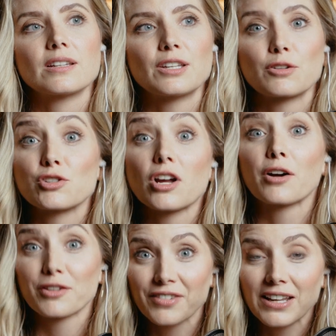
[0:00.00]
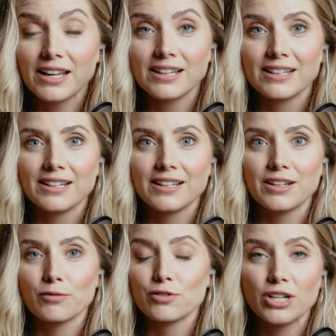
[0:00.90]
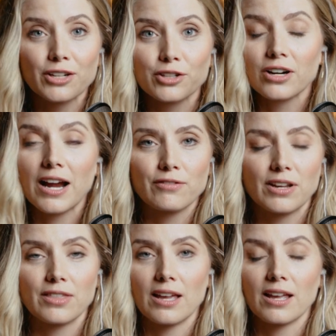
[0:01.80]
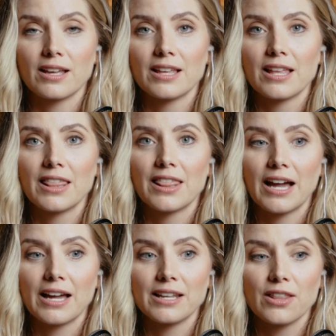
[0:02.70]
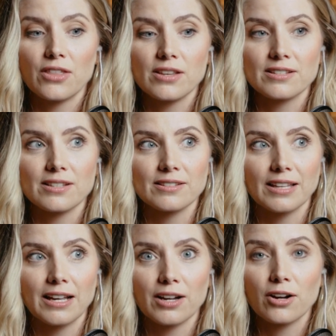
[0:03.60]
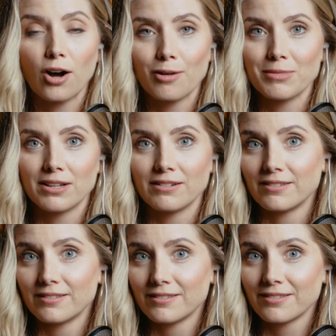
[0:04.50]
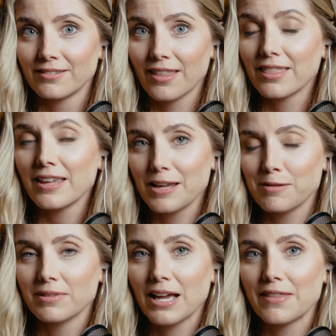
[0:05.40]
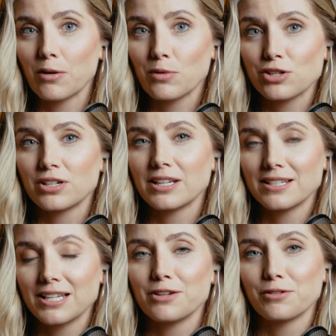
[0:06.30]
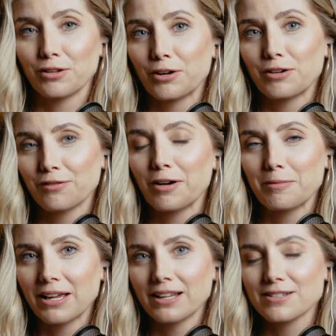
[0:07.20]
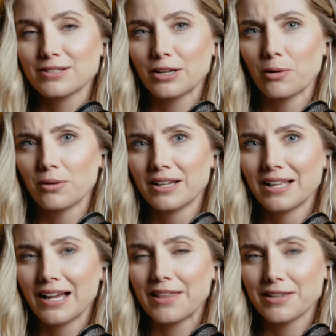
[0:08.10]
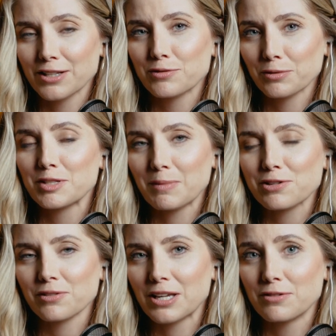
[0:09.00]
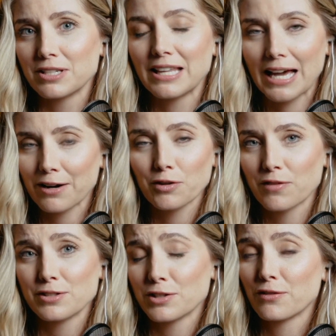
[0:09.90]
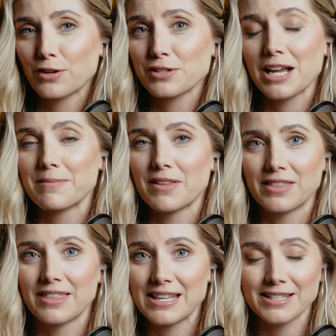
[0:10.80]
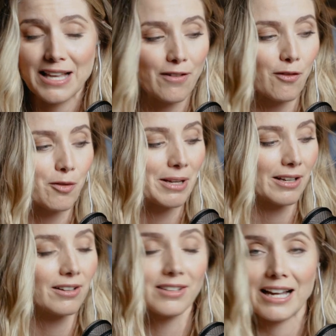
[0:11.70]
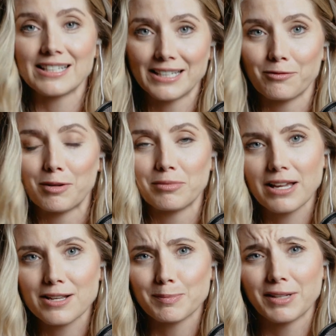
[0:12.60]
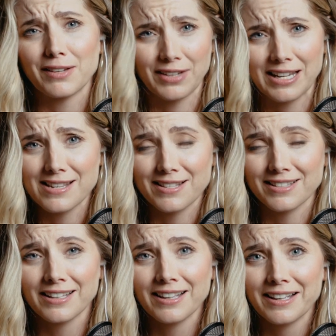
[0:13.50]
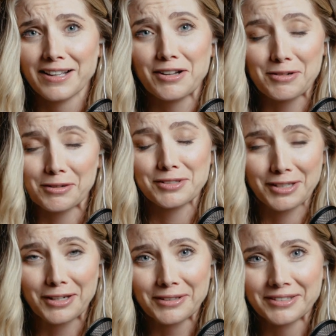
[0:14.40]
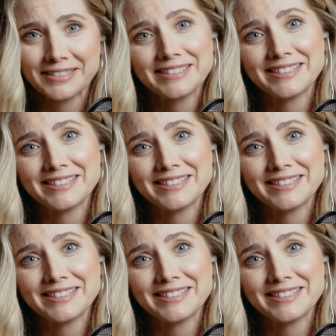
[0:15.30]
geography, gender, everything, that this is like a common theme and that we should continue to learn from it. So I think that's really special that you did that. I don't know if this is the first time that these have ever been collected in one place, but if it is, kudos to you.